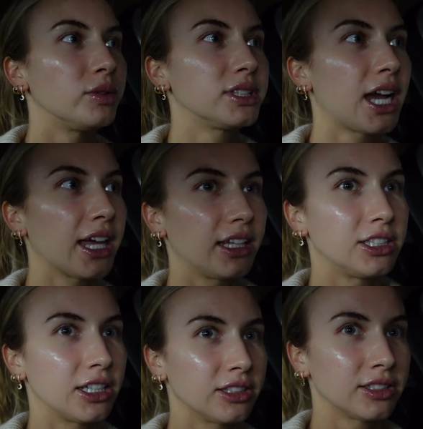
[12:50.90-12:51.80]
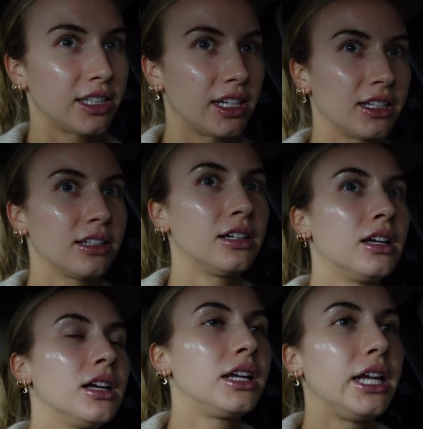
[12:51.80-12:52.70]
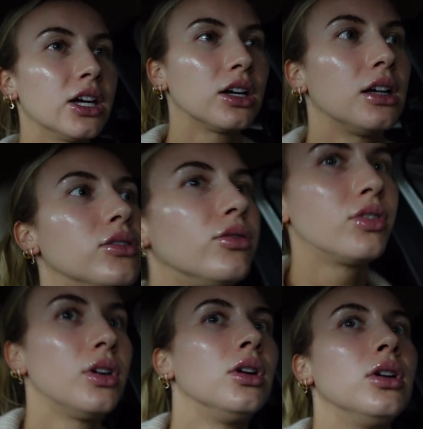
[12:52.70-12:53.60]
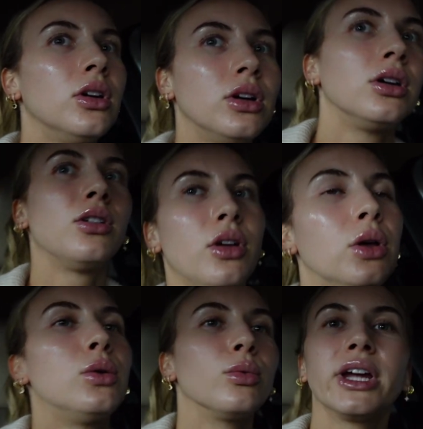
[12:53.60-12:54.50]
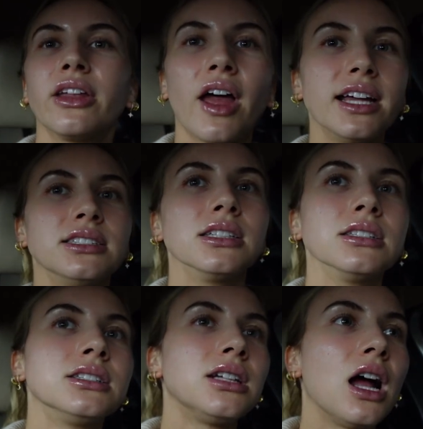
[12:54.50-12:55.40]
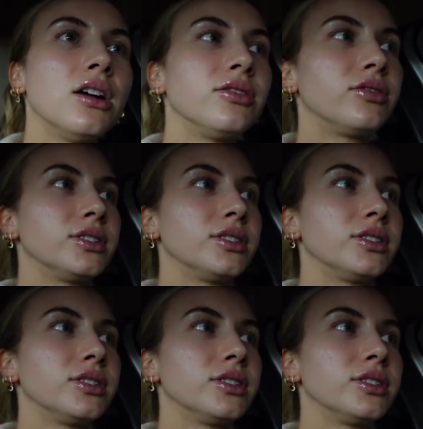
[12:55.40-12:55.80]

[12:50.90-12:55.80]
was Kylie Jenner's thing? Year of realizing stuff.